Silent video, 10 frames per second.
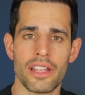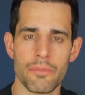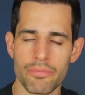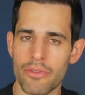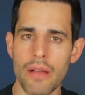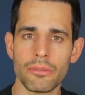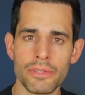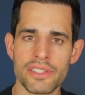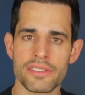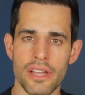it
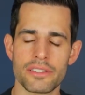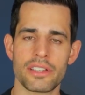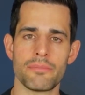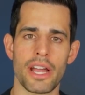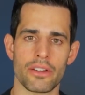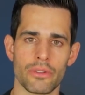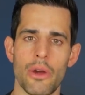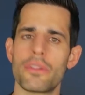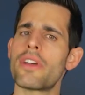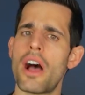probably stunted my
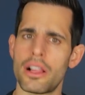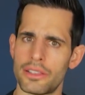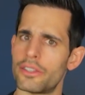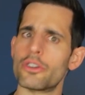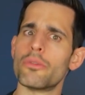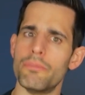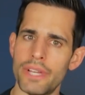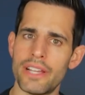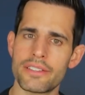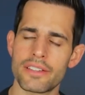growth a little
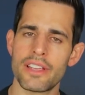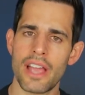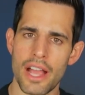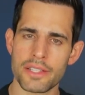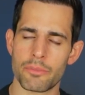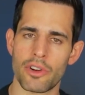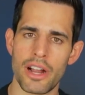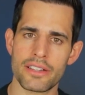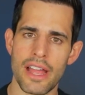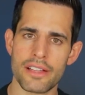bit as a
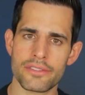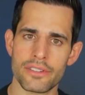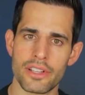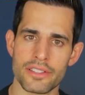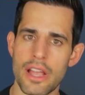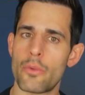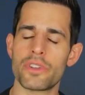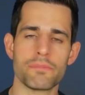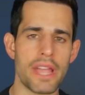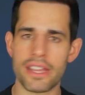broadcaster because I
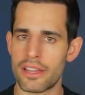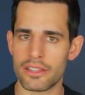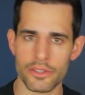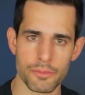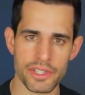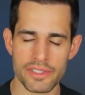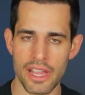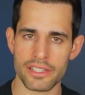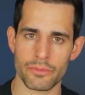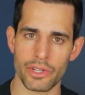was making those
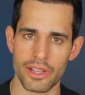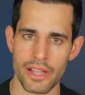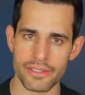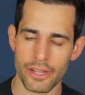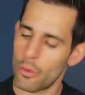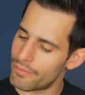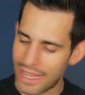mistakes and realizing, oh,